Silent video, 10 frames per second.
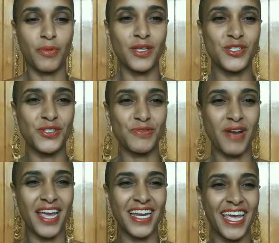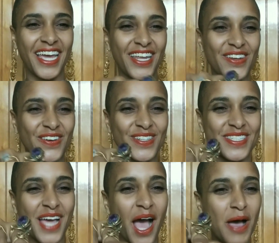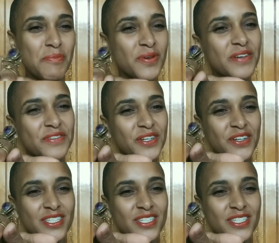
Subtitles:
Place your right hand on top of your